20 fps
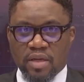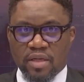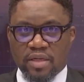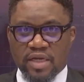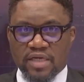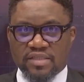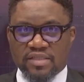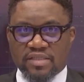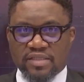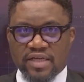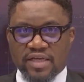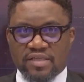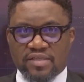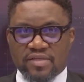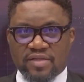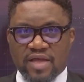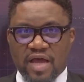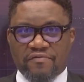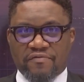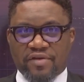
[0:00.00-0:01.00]
Let's stay in
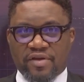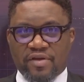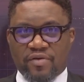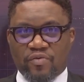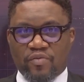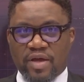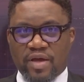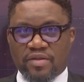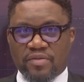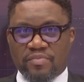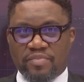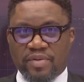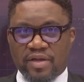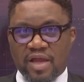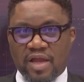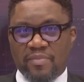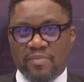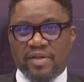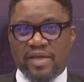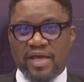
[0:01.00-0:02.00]
South Africa, where the
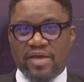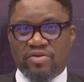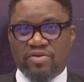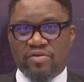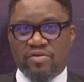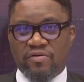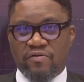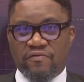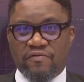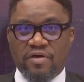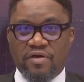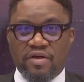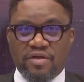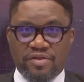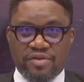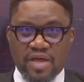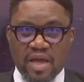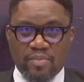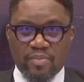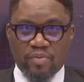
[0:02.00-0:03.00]
bail application of
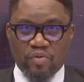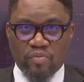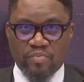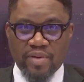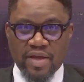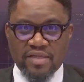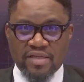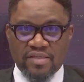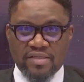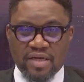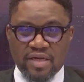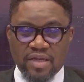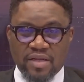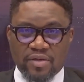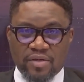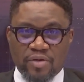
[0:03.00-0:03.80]
Thabo Bester,